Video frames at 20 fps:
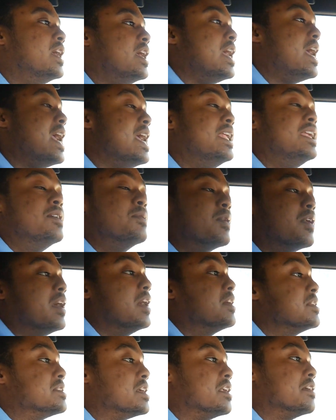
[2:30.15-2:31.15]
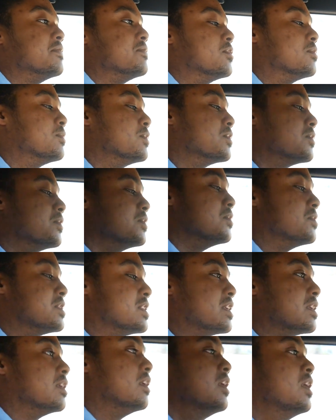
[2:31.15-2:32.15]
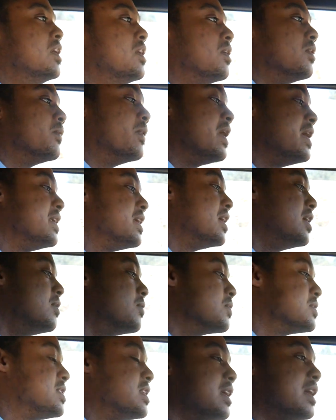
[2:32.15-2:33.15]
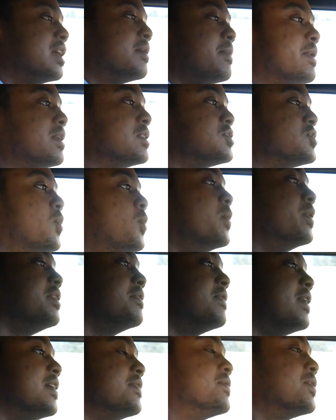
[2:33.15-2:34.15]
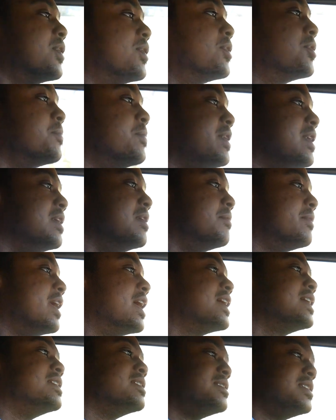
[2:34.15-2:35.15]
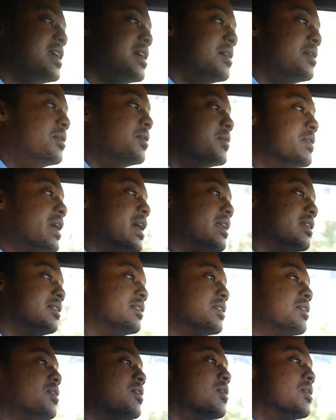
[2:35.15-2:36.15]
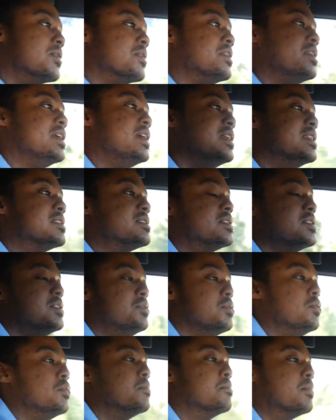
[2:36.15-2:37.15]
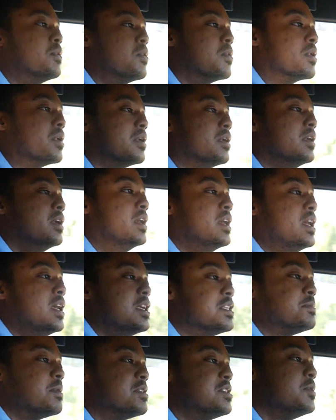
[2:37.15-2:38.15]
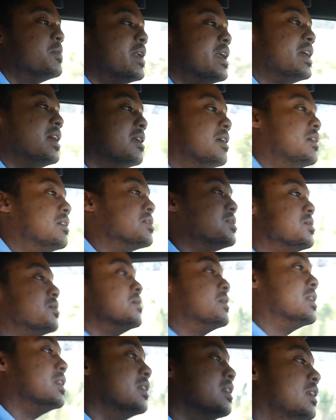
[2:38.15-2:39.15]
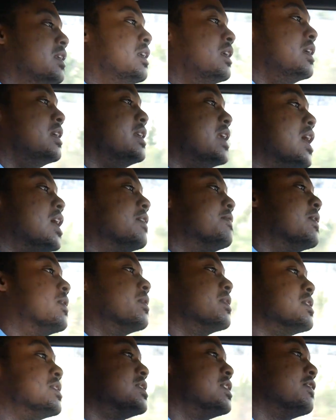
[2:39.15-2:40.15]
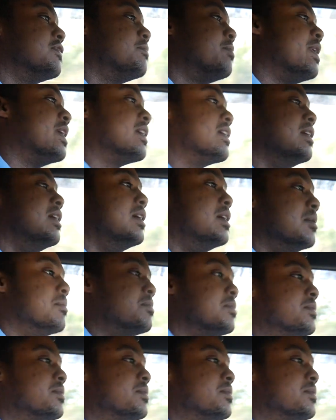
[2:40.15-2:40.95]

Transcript: anywhere outside of normal cruising. Right now we're sitting at about 2,500 RPM, and I can tell that the car needs to do more, especially when I get onto it. Now if I were to shift back up